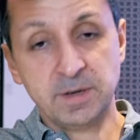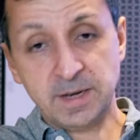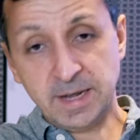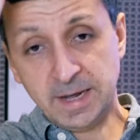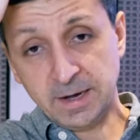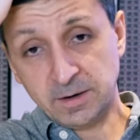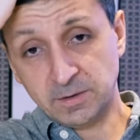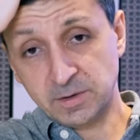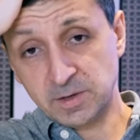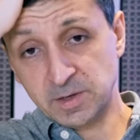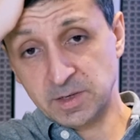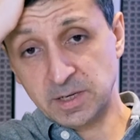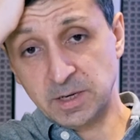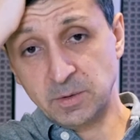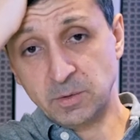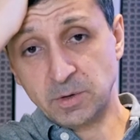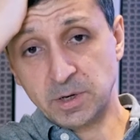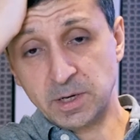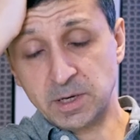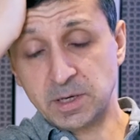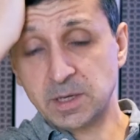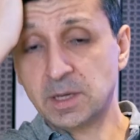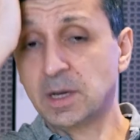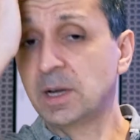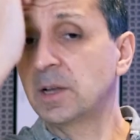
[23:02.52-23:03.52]
now to see what
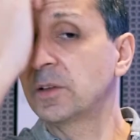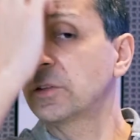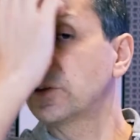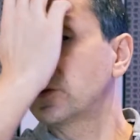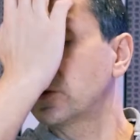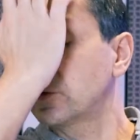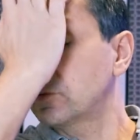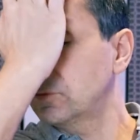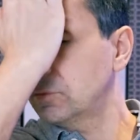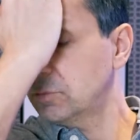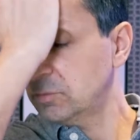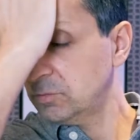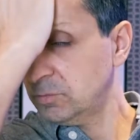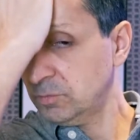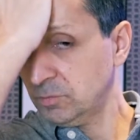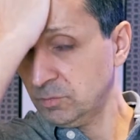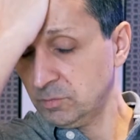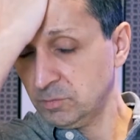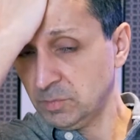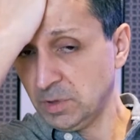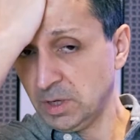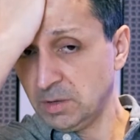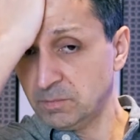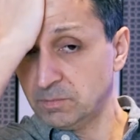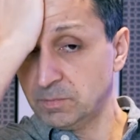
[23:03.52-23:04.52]
it does.
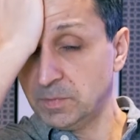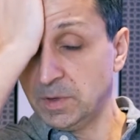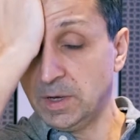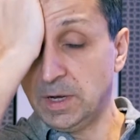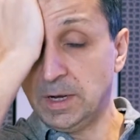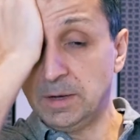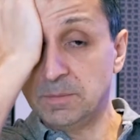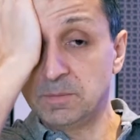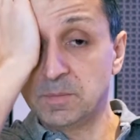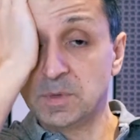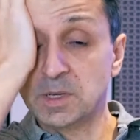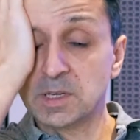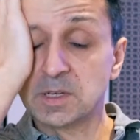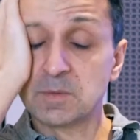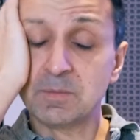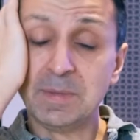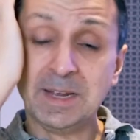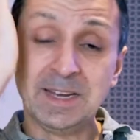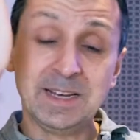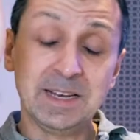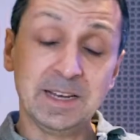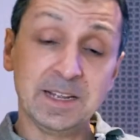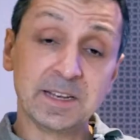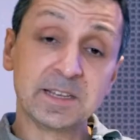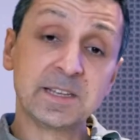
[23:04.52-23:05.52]
It's
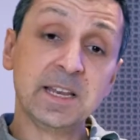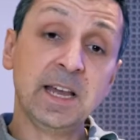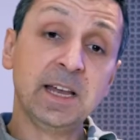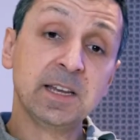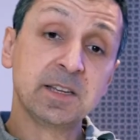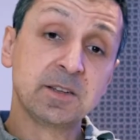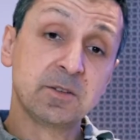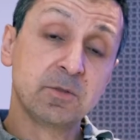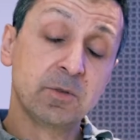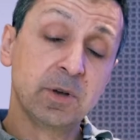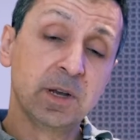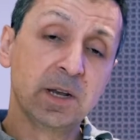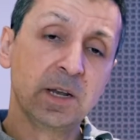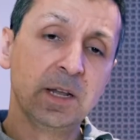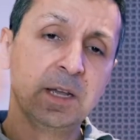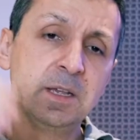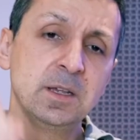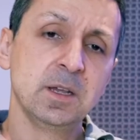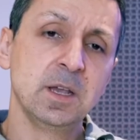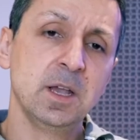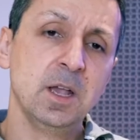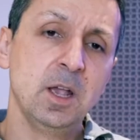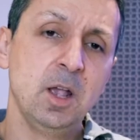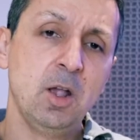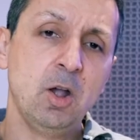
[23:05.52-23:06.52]
mainly a test, really.
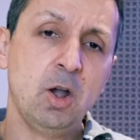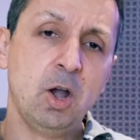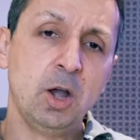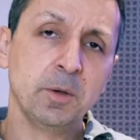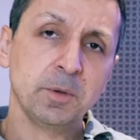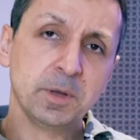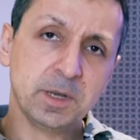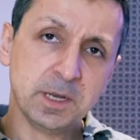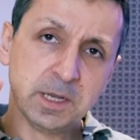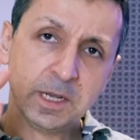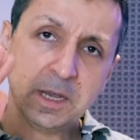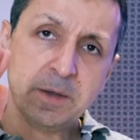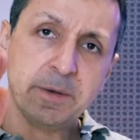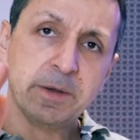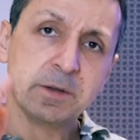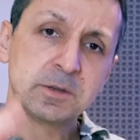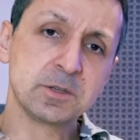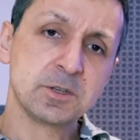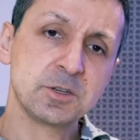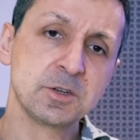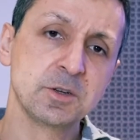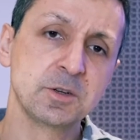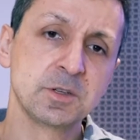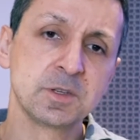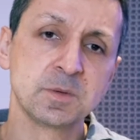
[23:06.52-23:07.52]
I'm going to go out and
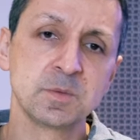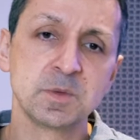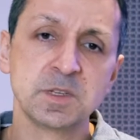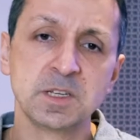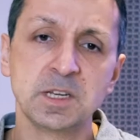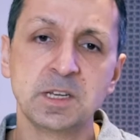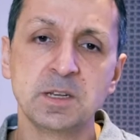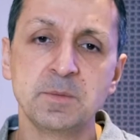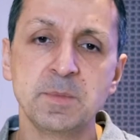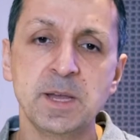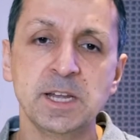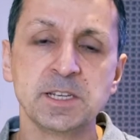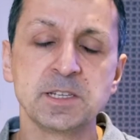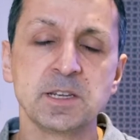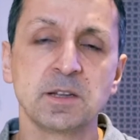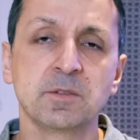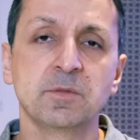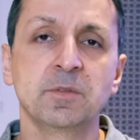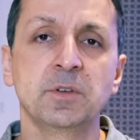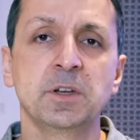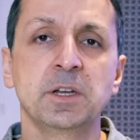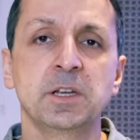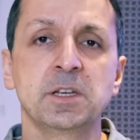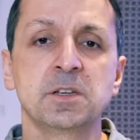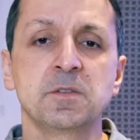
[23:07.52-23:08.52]
shoot some cinematic
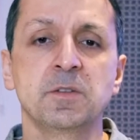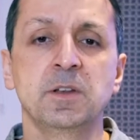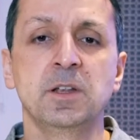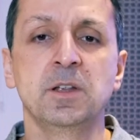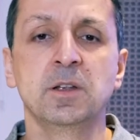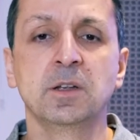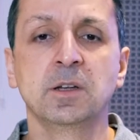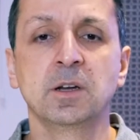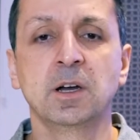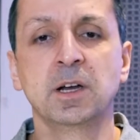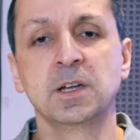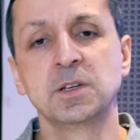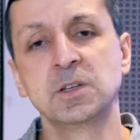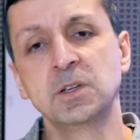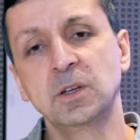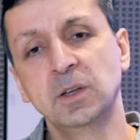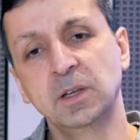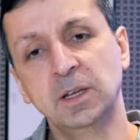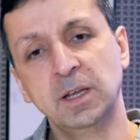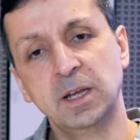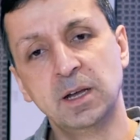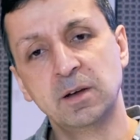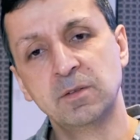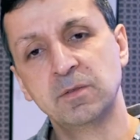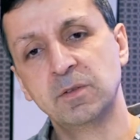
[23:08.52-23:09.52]
footage for you guys so you
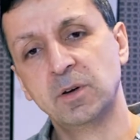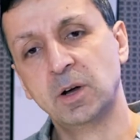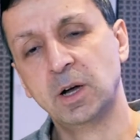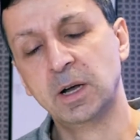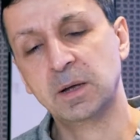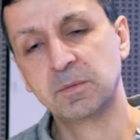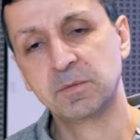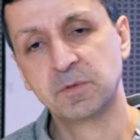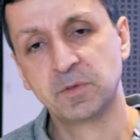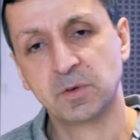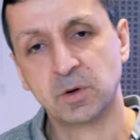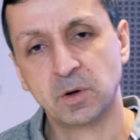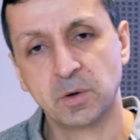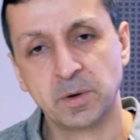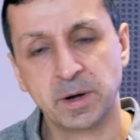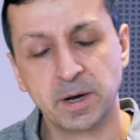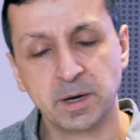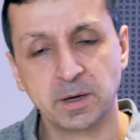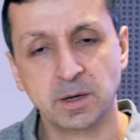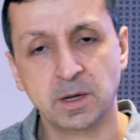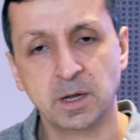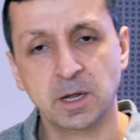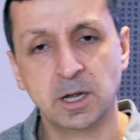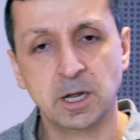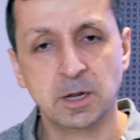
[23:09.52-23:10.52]
can get a vibe for it.
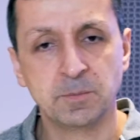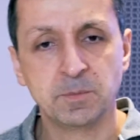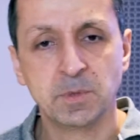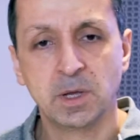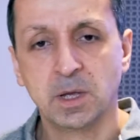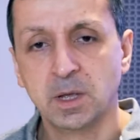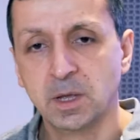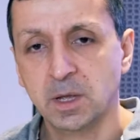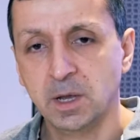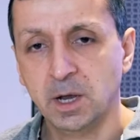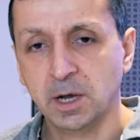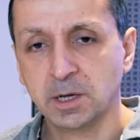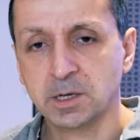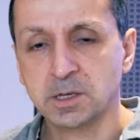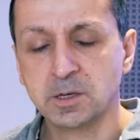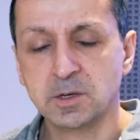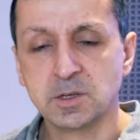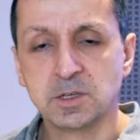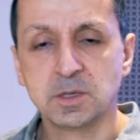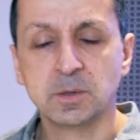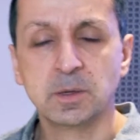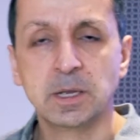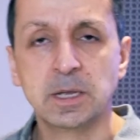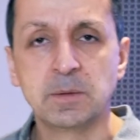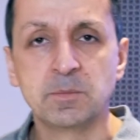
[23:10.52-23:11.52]
I'm going to do
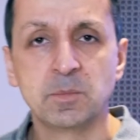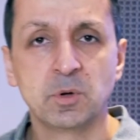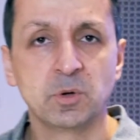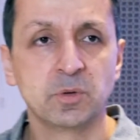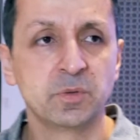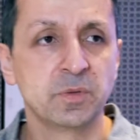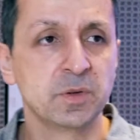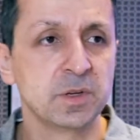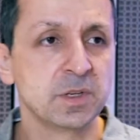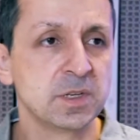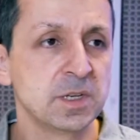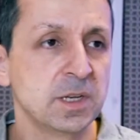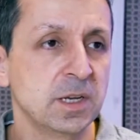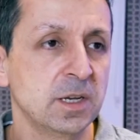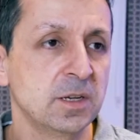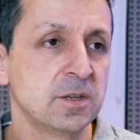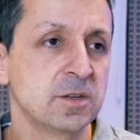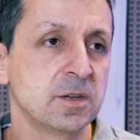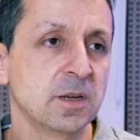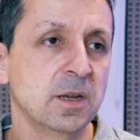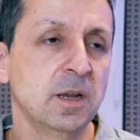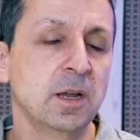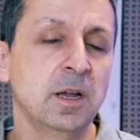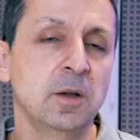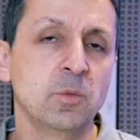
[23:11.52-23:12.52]
some gimbal
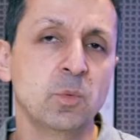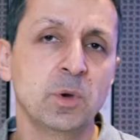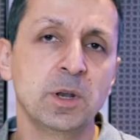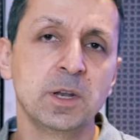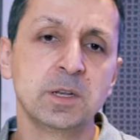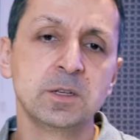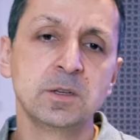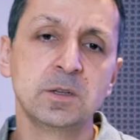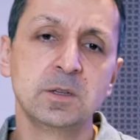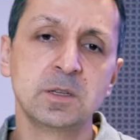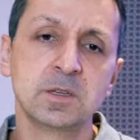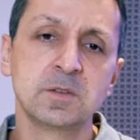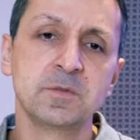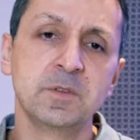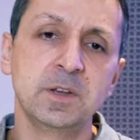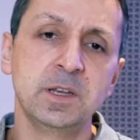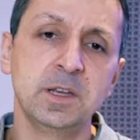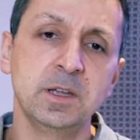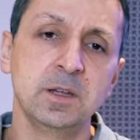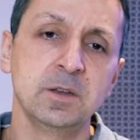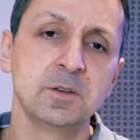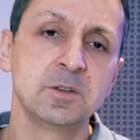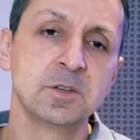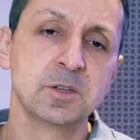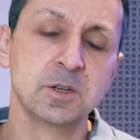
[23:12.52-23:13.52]
footage. When I do this
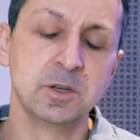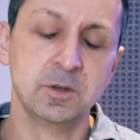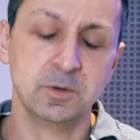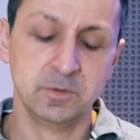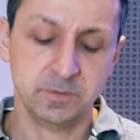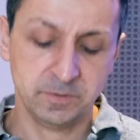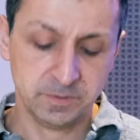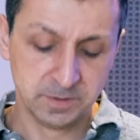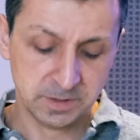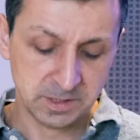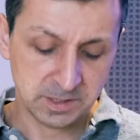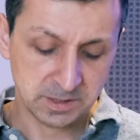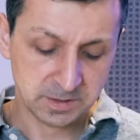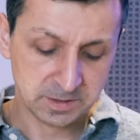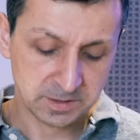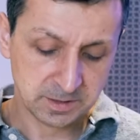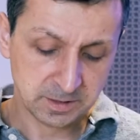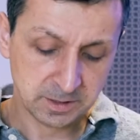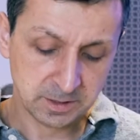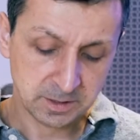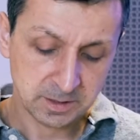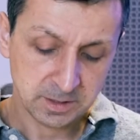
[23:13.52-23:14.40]
video shoot for this